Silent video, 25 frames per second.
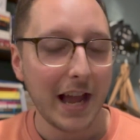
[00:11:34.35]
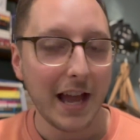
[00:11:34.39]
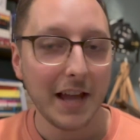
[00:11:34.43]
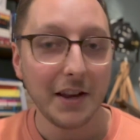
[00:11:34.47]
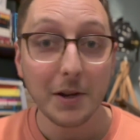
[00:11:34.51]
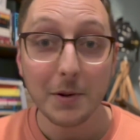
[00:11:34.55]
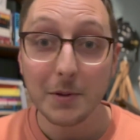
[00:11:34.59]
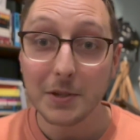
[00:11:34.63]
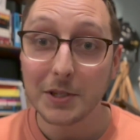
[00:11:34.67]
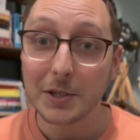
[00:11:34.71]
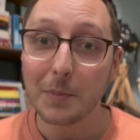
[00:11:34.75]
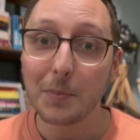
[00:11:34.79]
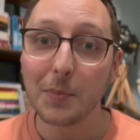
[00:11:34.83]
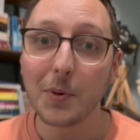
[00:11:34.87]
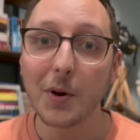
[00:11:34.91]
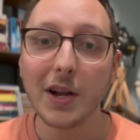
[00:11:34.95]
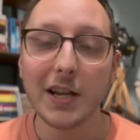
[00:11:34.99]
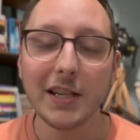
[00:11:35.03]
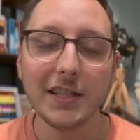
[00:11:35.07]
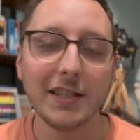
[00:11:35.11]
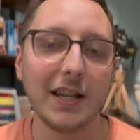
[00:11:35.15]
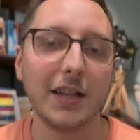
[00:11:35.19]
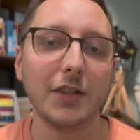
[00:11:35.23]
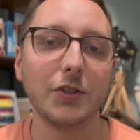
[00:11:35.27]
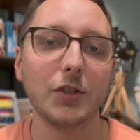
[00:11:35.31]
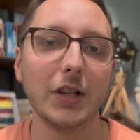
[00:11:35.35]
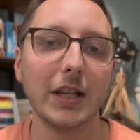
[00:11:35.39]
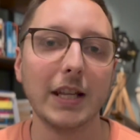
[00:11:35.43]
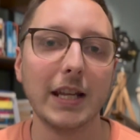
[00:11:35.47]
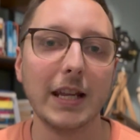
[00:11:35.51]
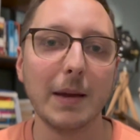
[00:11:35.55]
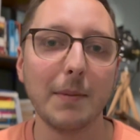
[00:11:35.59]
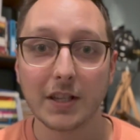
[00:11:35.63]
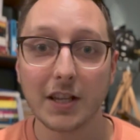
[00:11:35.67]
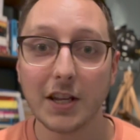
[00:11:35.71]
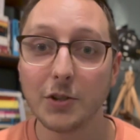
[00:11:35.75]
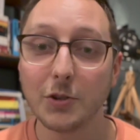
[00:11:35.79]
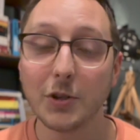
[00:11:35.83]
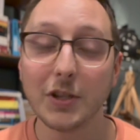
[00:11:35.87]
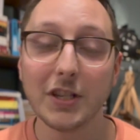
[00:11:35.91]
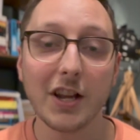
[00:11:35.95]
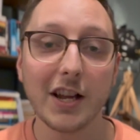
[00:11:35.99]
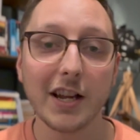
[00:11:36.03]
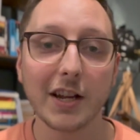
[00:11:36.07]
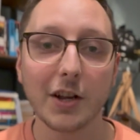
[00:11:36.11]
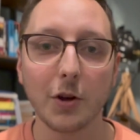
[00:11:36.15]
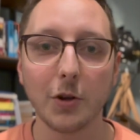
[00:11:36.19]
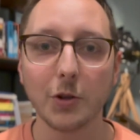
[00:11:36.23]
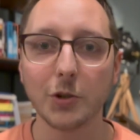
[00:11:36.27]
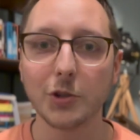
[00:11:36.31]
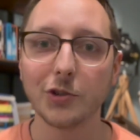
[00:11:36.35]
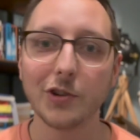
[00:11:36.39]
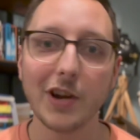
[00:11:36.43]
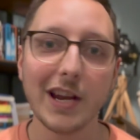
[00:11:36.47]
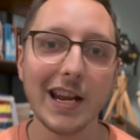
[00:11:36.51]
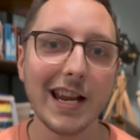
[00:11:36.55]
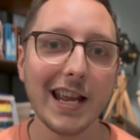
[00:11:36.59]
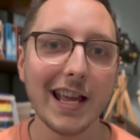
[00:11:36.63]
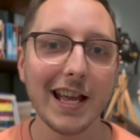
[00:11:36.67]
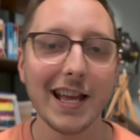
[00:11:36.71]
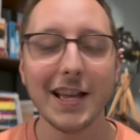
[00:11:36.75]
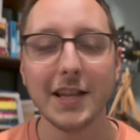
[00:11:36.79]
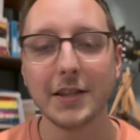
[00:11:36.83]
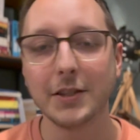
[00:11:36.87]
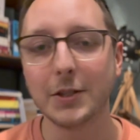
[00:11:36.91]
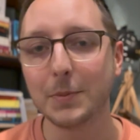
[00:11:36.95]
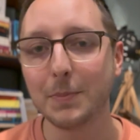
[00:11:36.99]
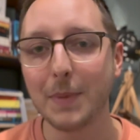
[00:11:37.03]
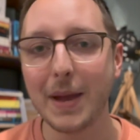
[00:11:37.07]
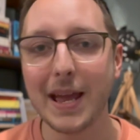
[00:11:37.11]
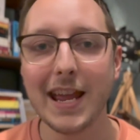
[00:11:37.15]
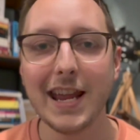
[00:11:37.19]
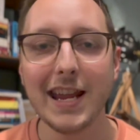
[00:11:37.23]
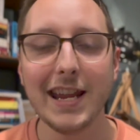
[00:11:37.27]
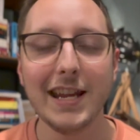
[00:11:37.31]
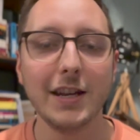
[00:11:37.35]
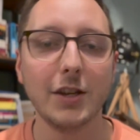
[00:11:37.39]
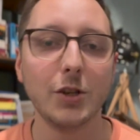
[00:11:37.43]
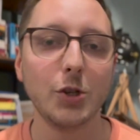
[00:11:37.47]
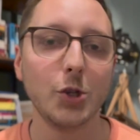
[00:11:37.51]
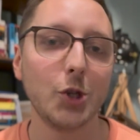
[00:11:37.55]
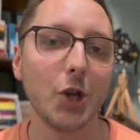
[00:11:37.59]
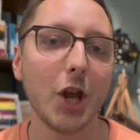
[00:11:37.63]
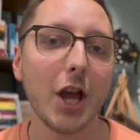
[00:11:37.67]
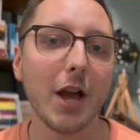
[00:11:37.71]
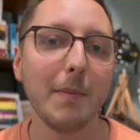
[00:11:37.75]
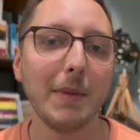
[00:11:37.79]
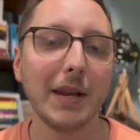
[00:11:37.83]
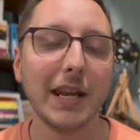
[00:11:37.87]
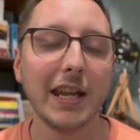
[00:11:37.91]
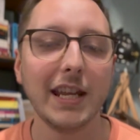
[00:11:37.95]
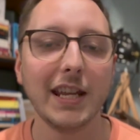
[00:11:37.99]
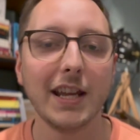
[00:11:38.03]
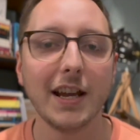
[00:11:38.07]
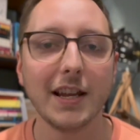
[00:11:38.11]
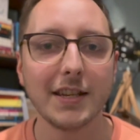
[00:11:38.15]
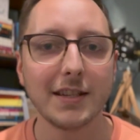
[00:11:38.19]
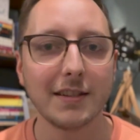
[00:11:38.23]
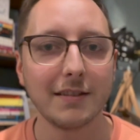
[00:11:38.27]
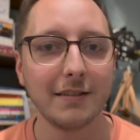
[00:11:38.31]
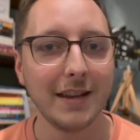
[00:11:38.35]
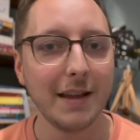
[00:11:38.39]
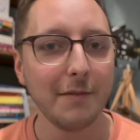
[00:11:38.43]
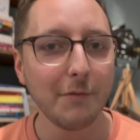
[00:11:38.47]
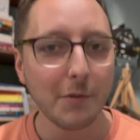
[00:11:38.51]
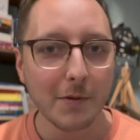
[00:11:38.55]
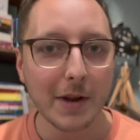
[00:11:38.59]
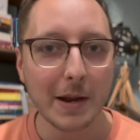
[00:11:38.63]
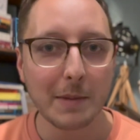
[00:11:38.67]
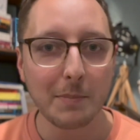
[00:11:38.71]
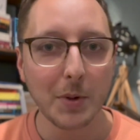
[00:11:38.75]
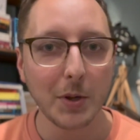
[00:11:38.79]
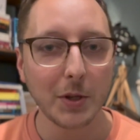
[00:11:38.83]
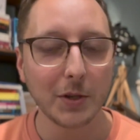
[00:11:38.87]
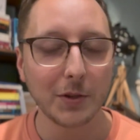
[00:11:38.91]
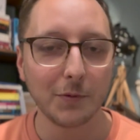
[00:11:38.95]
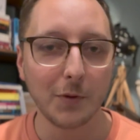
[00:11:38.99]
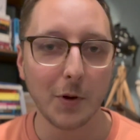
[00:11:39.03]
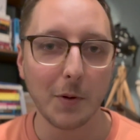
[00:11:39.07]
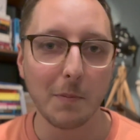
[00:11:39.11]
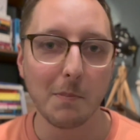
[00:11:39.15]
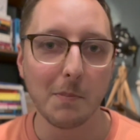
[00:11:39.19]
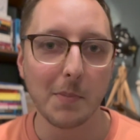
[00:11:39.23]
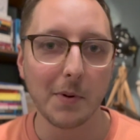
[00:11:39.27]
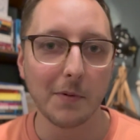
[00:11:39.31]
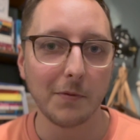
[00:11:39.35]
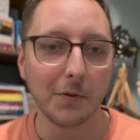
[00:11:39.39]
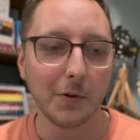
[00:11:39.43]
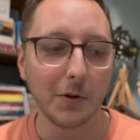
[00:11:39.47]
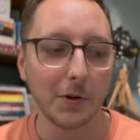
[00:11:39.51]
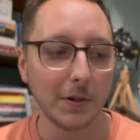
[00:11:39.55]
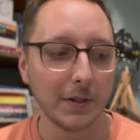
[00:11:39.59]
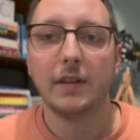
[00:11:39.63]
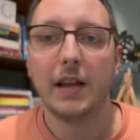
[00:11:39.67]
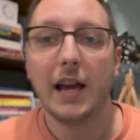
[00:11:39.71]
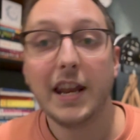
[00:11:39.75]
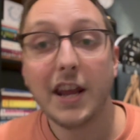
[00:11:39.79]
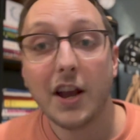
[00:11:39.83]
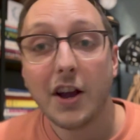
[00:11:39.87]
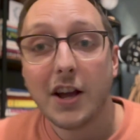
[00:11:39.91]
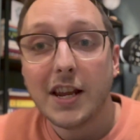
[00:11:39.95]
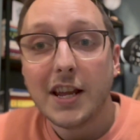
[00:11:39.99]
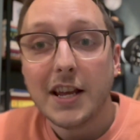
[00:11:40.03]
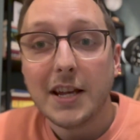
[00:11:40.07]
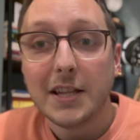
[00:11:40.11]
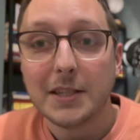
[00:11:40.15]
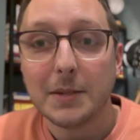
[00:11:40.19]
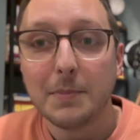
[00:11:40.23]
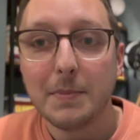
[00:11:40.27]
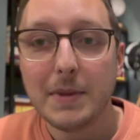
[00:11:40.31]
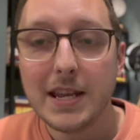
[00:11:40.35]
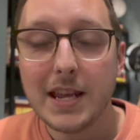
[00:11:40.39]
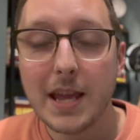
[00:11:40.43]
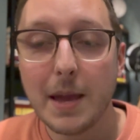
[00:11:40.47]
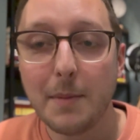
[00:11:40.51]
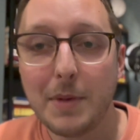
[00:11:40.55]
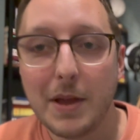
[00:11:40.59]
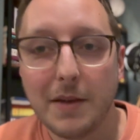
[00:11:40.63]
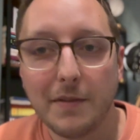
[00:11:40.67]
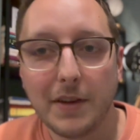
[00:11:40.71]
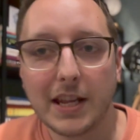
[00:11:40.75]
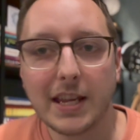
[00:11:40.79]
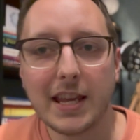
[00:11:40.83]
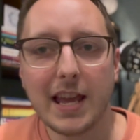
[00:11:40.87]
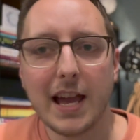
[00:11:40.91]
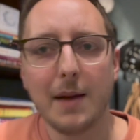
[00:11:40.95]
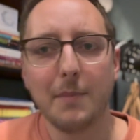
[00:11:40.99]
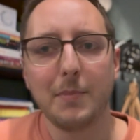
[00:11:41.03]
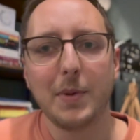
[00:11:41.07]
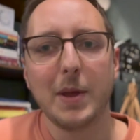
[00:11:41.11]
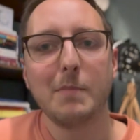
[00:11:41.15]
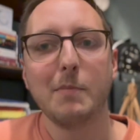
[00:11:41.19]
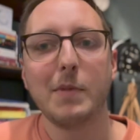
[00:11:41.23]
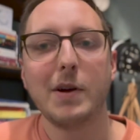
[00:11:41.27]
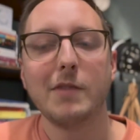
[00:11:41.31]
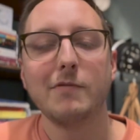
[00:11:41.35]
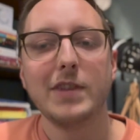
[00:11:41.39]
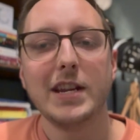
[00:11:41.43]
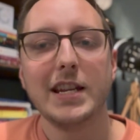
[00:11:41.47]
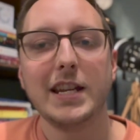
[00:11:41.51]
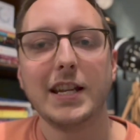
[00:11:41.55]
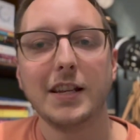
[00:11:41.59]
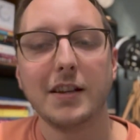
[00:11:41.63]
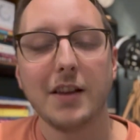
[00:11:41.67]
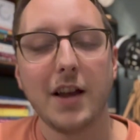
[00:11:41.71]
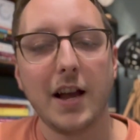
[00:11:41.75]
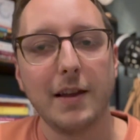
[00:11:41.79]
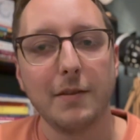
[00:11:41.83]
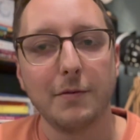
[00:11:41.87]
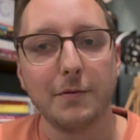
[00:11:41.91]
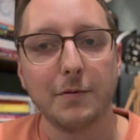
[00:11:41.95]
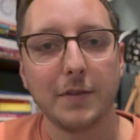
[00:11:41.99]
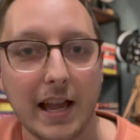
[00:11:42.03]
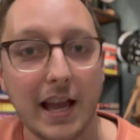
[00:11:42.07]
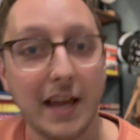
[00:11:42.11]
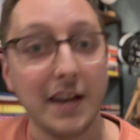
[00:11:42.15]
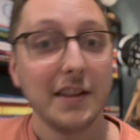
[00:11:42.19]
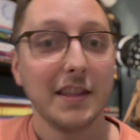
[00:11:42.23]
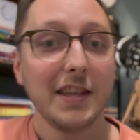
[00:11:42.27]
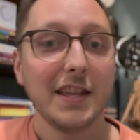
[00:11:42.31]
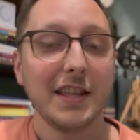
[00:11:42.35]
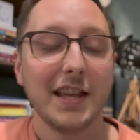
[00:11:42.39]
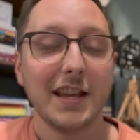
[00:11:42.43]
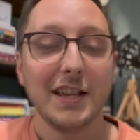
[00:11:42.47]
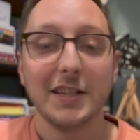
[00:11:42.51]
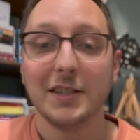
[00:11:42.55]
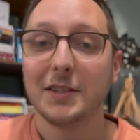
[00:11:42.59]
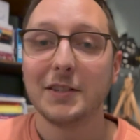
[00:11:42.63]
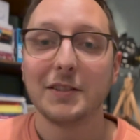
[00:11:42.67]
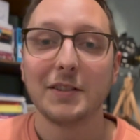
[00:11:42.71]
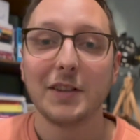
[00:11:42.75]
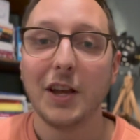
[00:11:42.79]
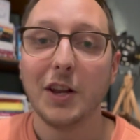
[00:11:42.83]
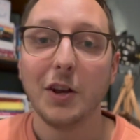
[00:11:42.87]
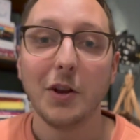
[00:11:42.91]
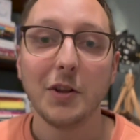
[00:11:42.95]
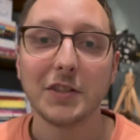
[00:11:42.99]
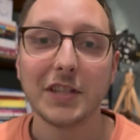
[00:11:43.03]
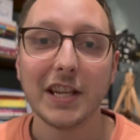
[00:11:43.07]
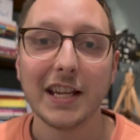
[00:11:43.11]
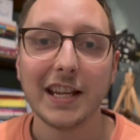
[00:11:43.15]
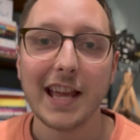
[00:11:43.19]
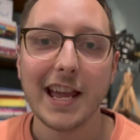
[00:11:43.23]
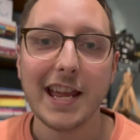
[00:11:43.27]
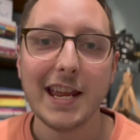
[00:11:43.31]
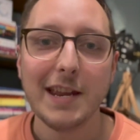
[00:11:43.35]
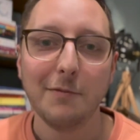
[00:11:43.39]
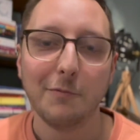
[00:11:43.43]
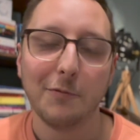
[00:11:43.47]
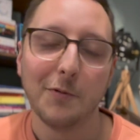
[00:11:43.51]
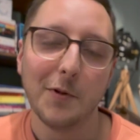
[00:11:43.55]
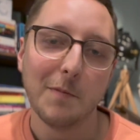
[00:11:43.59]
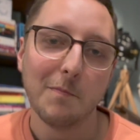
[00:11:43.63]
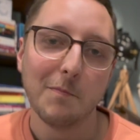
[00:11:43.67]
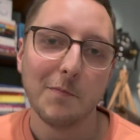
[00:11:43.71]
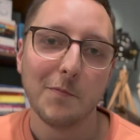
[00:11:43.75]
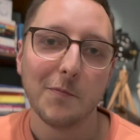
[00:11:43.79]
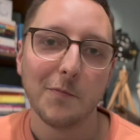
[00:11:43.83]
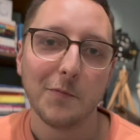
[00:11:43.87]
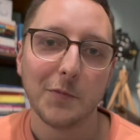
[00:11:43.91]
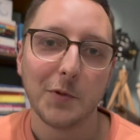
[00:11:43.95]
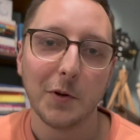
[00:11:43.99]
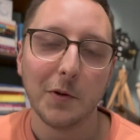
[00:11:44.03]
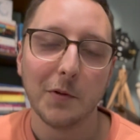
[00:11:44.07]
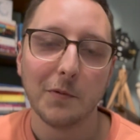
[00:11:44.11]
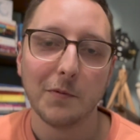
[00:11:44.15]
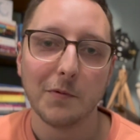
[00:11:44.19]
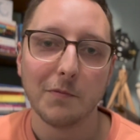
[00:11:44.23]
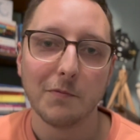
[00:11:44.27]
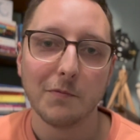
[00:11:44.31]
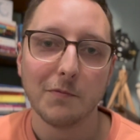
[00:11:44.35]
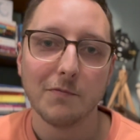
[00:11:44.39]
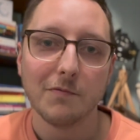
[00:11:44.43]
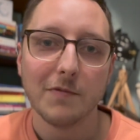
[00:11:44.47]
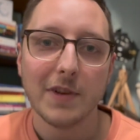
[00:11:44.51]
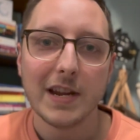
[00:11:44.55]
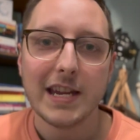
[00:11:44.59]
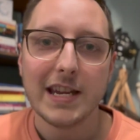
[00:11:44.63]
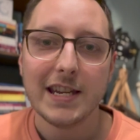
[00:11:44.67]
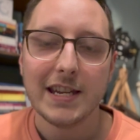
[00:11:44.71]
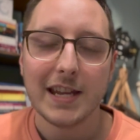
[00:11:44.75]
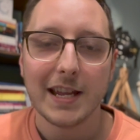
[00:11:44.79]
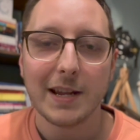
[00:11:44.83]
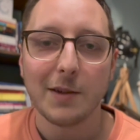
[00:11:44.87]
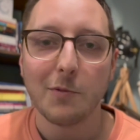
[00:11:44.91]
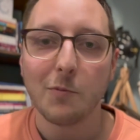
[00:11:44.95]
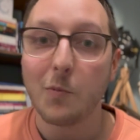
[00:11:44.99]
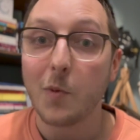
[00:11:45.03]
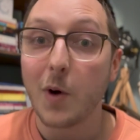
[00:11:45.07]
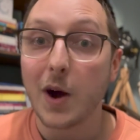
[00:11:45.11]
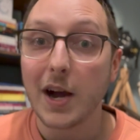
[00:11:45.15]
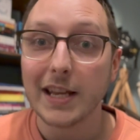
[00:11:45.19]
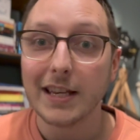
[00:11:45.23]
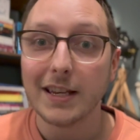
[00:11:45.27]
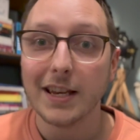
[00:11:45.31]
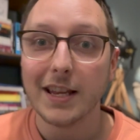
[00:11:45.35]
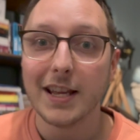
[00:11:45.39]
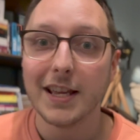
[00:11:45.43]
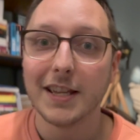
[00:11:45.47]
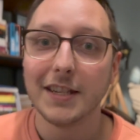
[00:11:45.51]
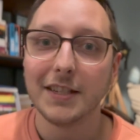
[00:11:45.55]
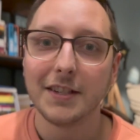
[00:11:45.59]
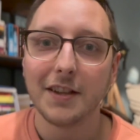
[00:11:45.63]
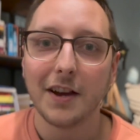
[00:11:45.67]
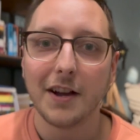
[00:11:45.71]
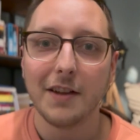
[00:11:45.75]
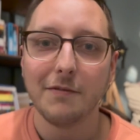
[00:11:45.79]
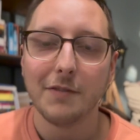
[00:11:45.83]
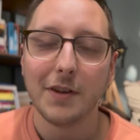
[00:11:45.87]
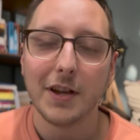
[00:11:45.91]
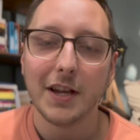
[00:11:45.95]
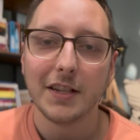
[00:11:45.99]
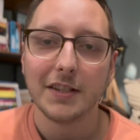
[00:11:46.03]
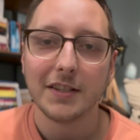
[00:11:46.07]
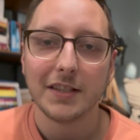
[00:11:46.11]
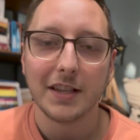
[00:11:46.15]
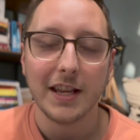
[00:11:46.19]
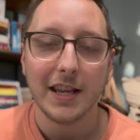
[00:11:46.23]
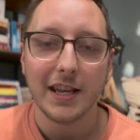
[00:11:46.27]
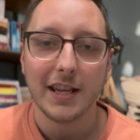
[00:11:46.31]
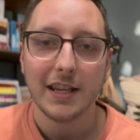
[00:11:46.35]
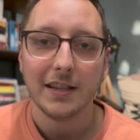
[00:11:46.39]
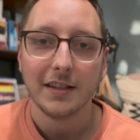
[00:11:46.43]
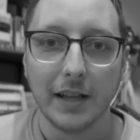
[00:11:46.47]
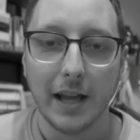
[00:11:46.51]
And I was surprised actually at countries like Australia and Spain and Germany I'd never read books from before. And it highlighted to me a bit of a gap in my reading life. And I think there's a lot to gain from sort of reading widely and diversely.